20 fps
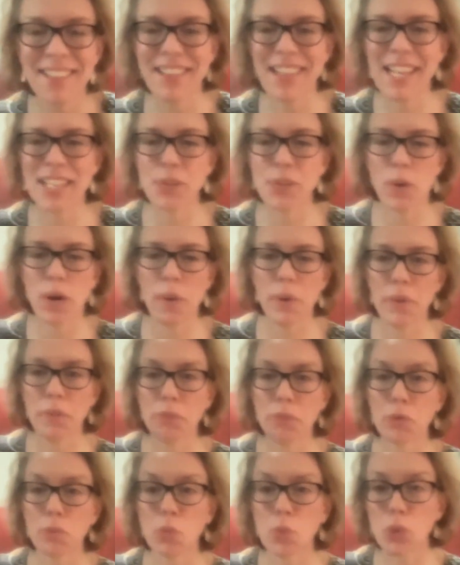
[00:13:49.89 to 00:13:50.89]
That's why we
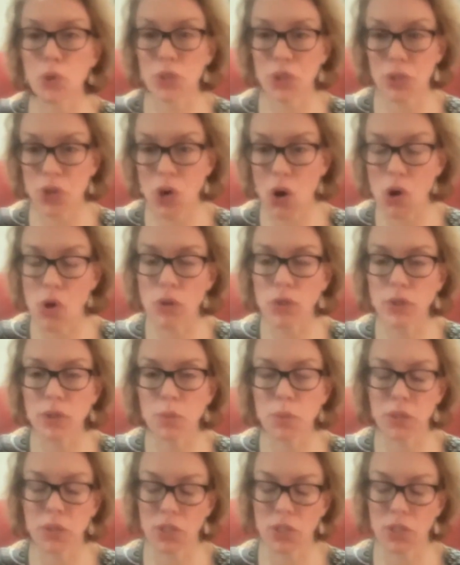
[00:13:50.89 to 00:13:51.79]
reward dogs,